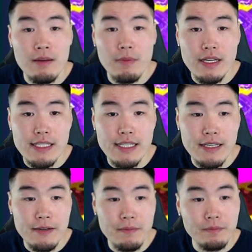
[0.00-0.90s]
But
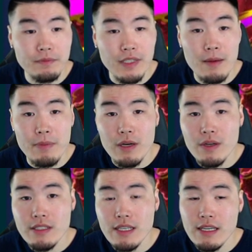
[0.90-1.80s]
um, yeah,
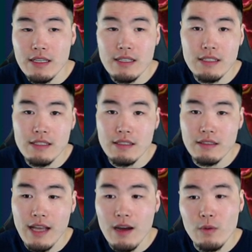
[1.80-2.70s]
Beerus is
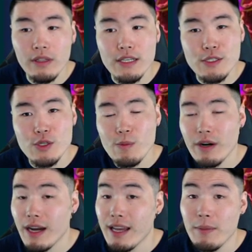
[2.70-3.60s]
not really super
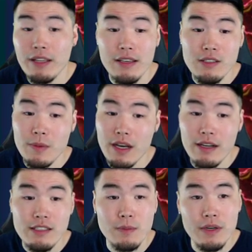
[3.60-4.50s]
high on my list to be
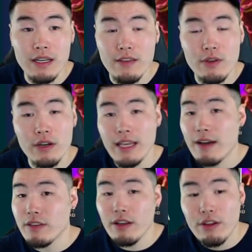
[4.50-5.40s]
honest, but if you already
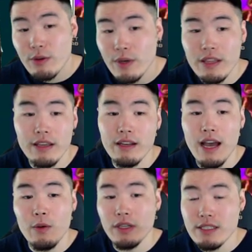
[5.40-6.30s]
have the other three, then I
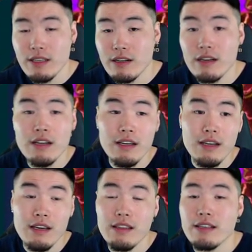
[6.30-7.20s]
would consider
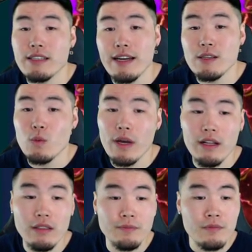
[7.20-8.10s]
this guy as
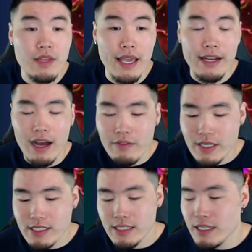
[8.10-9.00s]
well. And
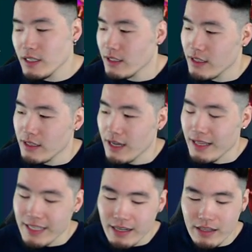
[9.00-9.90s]
obviously, at
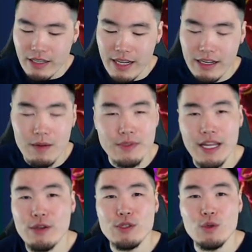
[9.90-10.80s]
the end of the day, it comes
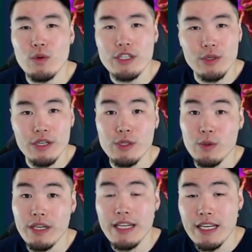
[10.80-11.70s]
down to which units you
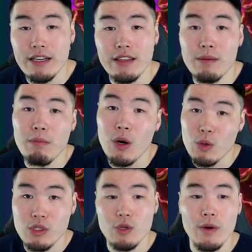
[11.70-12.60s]
need the
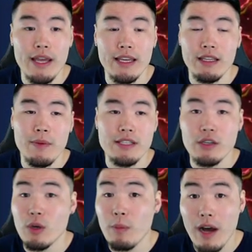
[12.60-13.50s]
most, right? It depends on
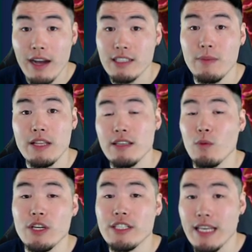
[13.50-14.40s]
your box, depends on
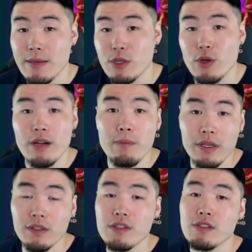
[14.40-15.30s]
which teams you're trying to
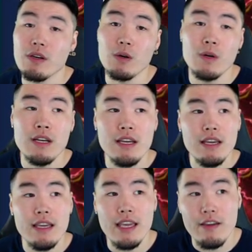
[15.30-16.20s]
build. So
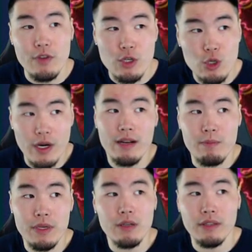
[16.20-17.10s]
if you're trying to
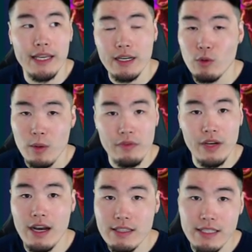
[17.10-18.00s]
build like a Realm of
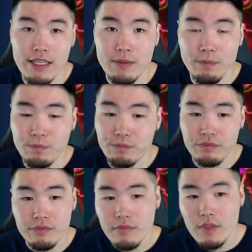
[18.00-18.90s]
Gods team
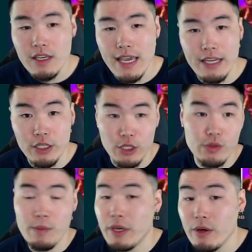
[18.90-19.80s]
and you could use a
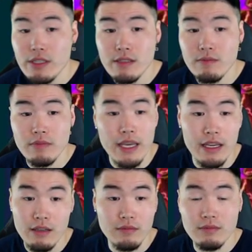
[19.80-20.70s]
Beerus,
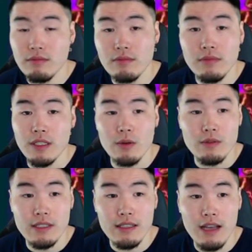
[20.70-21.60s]
then, you know,
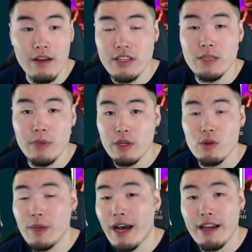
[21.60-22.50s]
obviously Beerus would
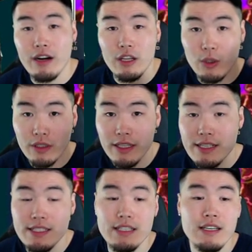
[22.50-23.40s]
be higher on your list.